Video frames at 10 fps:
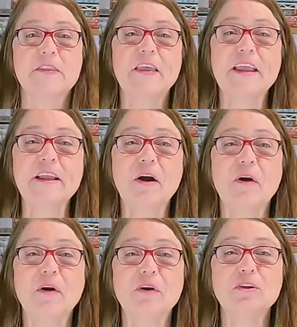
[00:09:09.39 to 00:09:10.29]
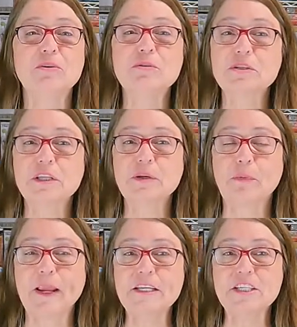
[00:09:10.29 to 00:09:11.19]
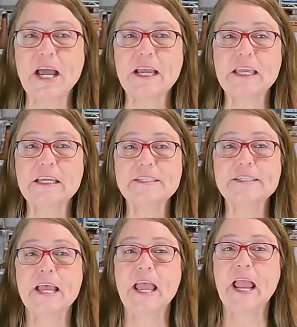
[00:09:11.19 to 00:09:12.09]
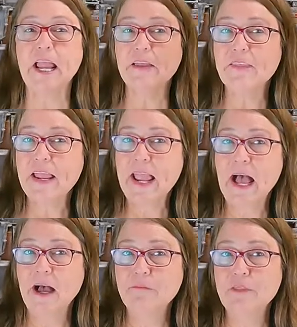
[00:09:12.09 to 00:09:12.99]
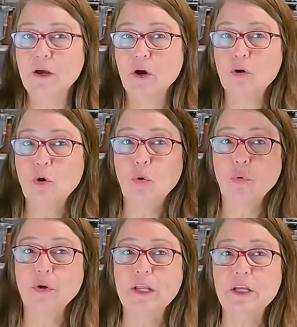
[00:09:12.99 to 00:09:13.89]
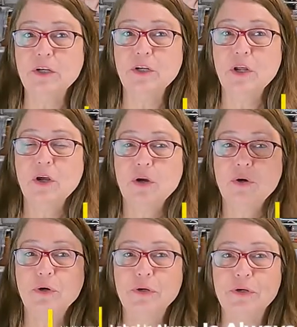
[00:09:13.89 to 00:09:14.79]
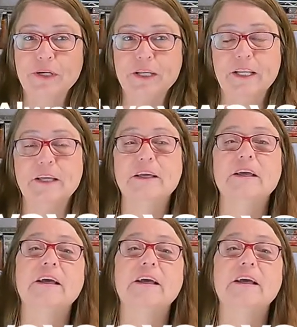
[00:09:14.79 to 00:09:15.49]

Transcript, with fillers: They are usually rain jackets and they have the accordion hood.